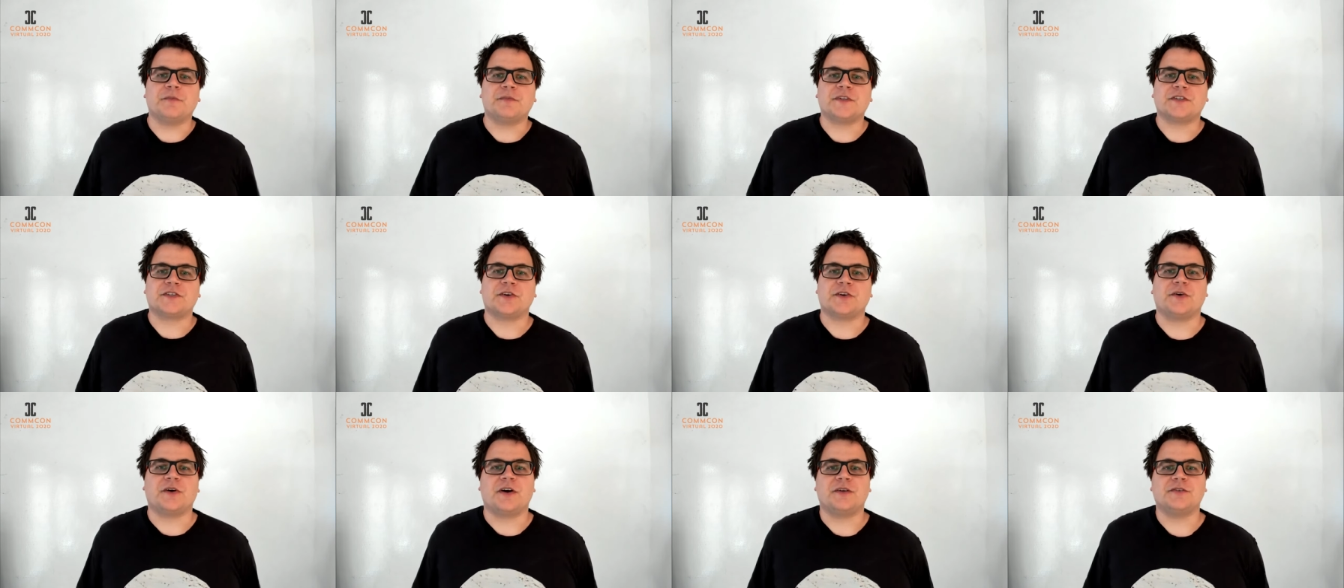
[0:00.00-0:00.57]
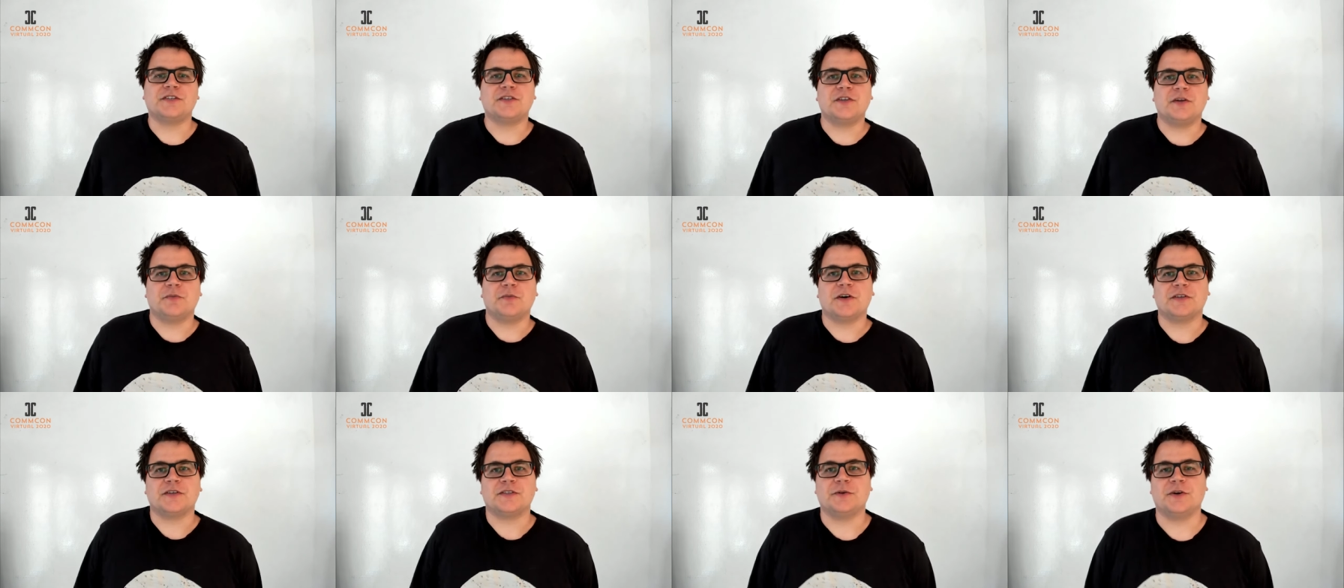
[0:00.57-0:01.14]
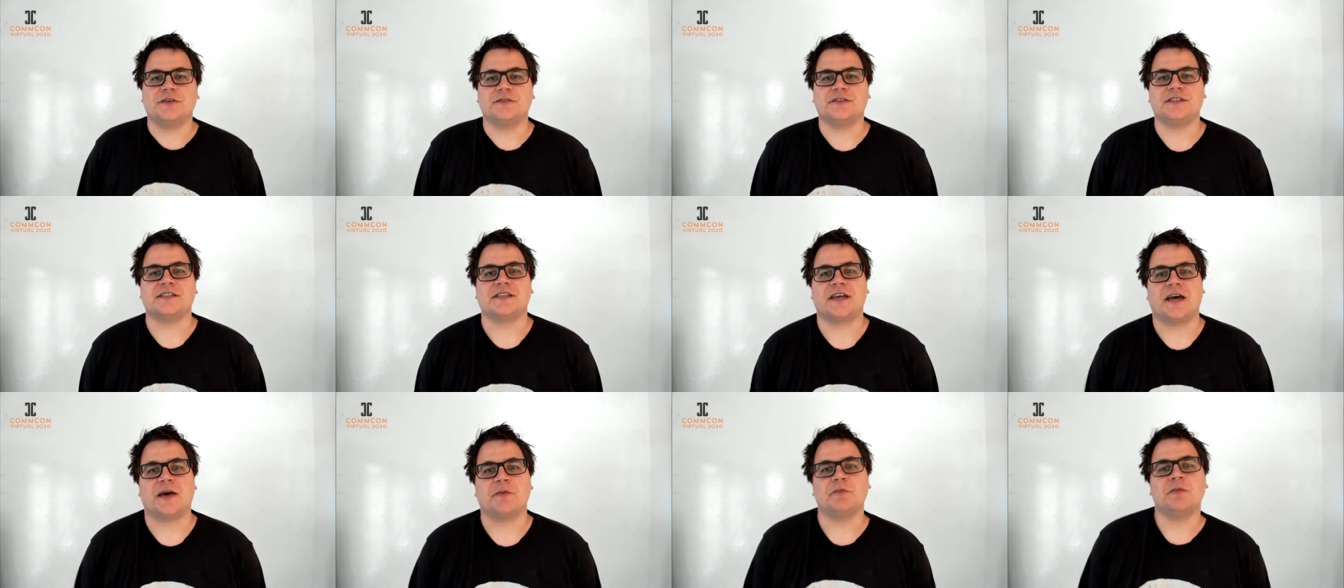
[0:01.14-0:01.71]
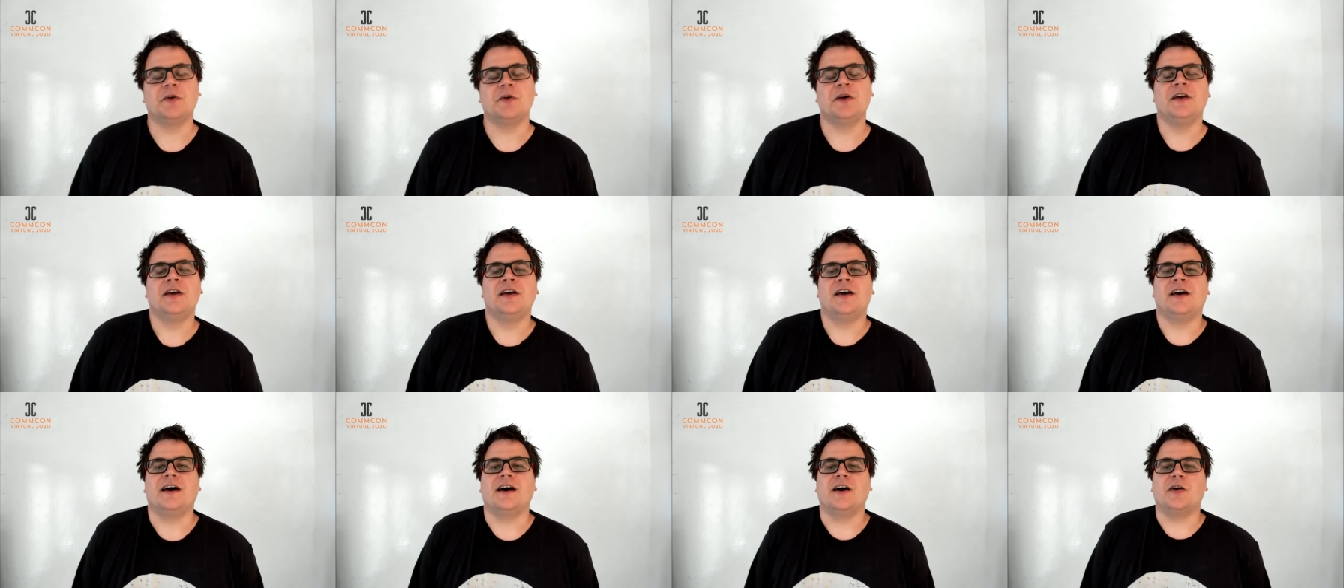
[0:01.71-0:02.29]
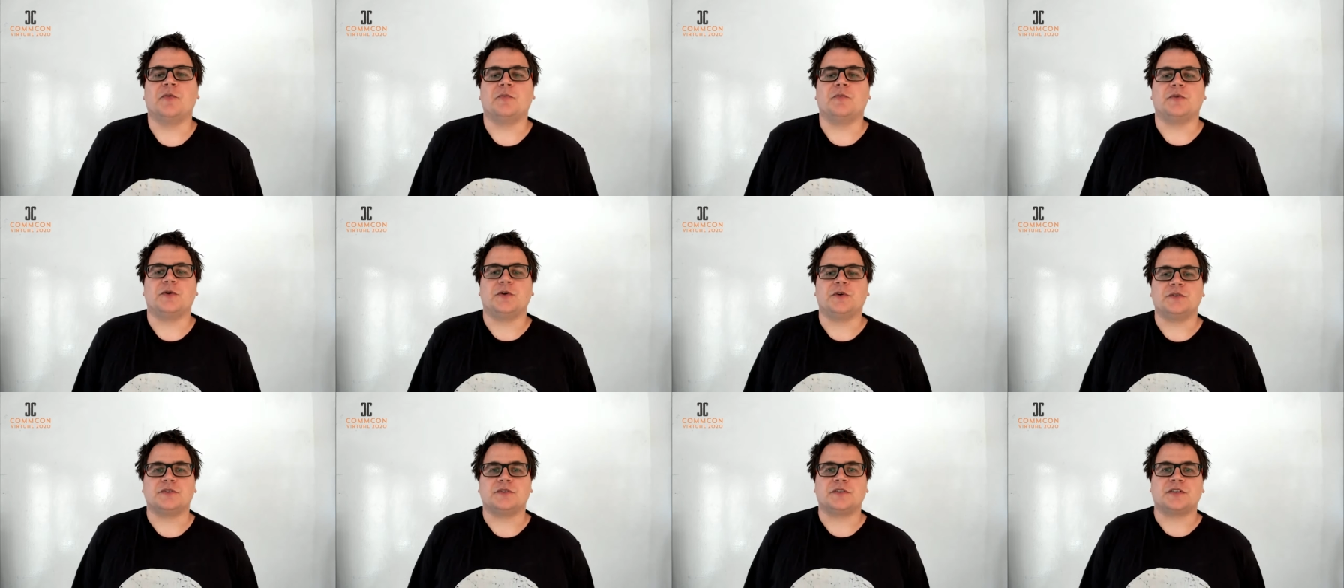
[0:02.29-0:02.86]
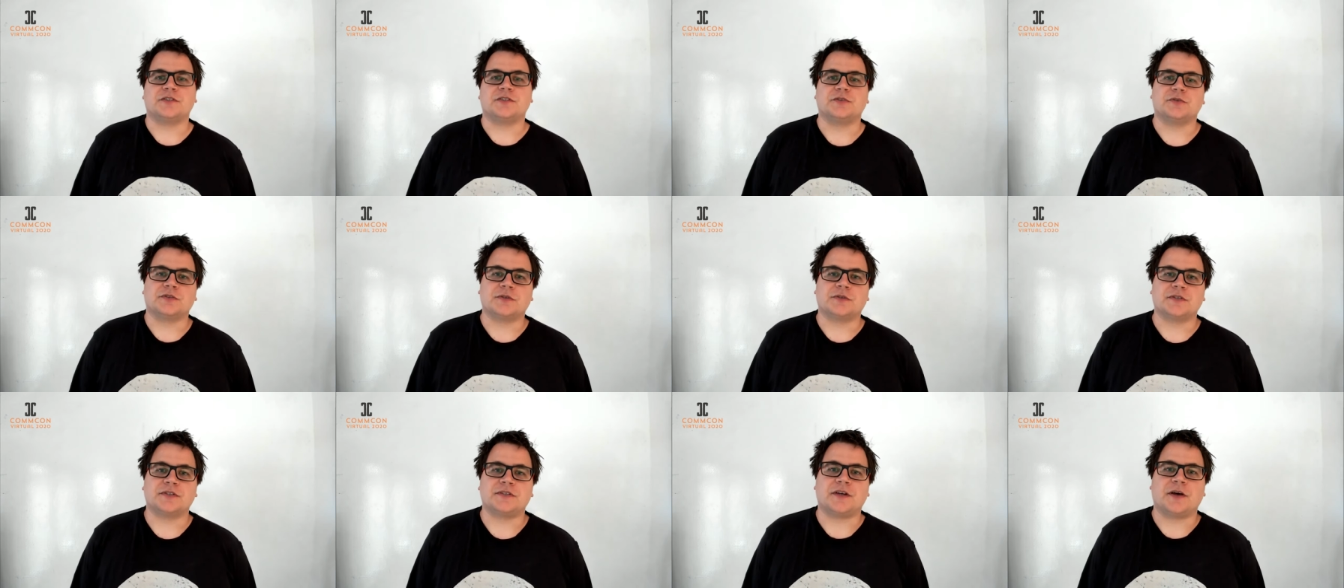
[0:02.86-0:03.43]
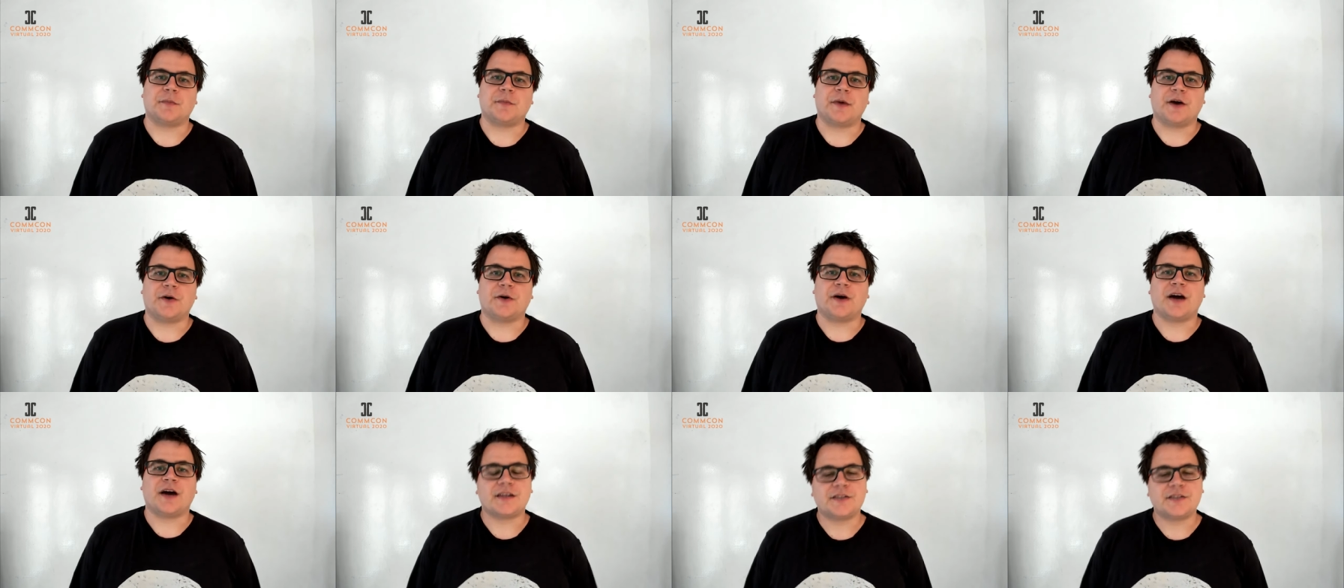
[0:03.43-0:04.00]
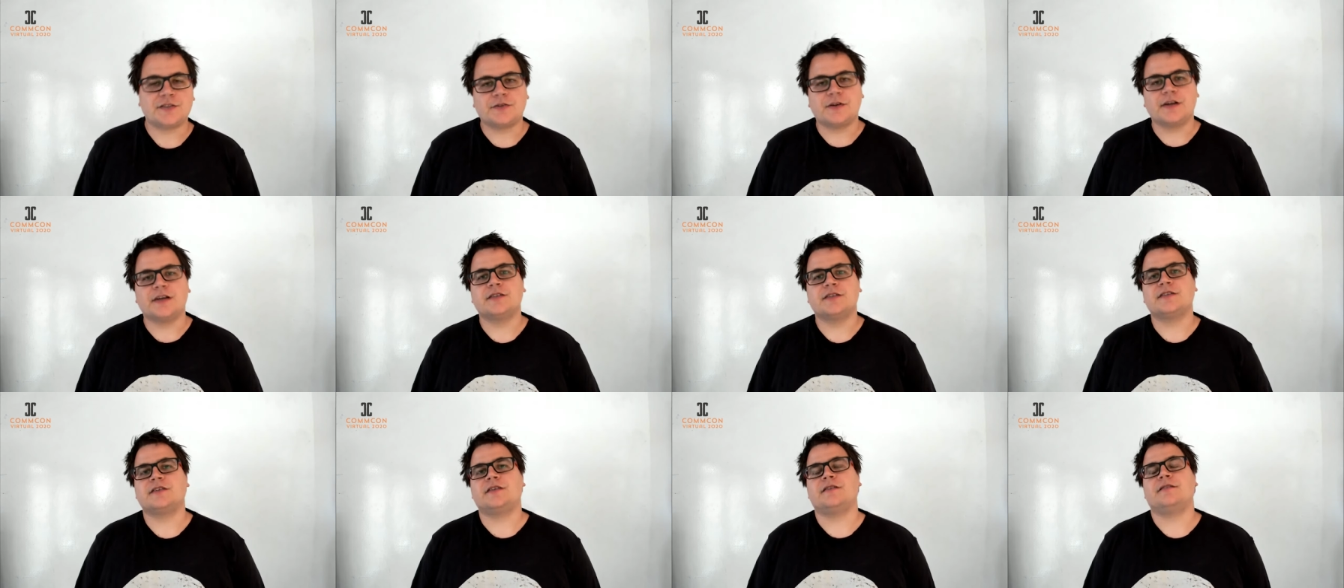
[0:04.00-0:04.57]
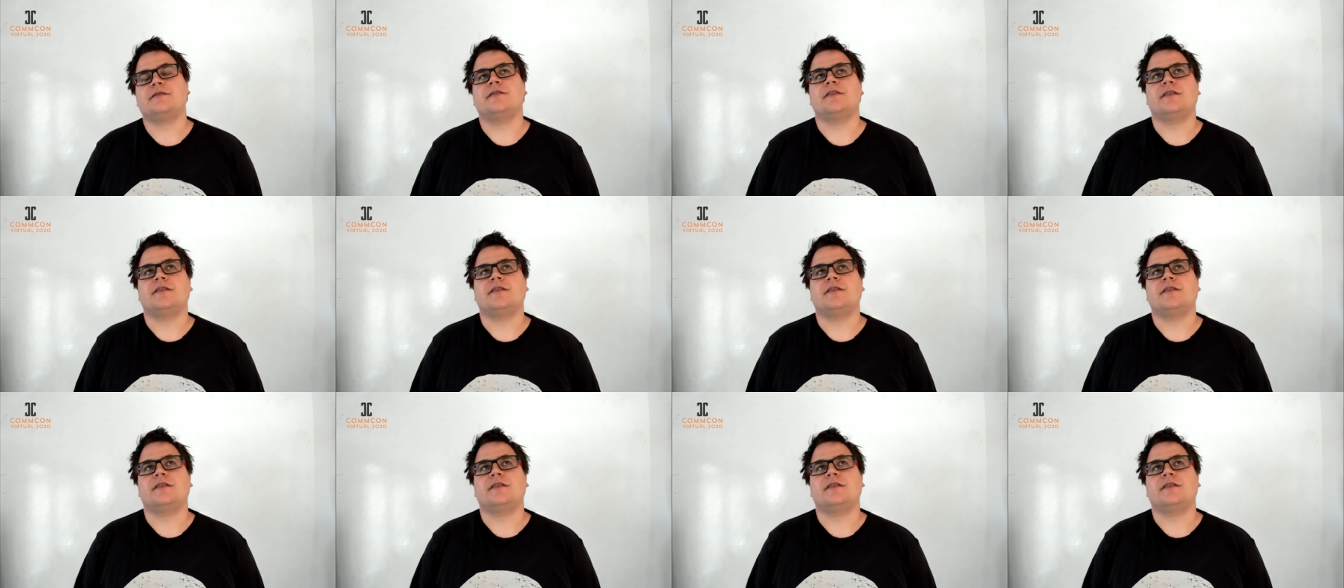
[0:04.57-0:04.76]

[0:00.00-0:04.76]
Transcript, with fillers: So I'm just going to pass you over to Sam, who's going to talk to us about Asterisk,